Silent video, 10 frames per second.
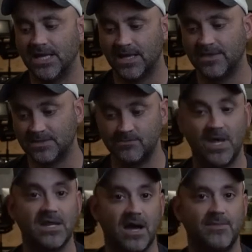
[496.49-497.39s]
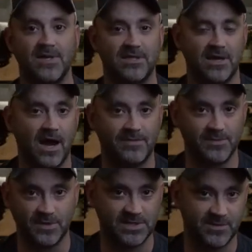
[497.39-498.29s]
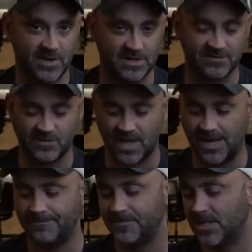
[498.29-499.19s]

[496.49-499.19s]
And this may not be the optimal experience for that.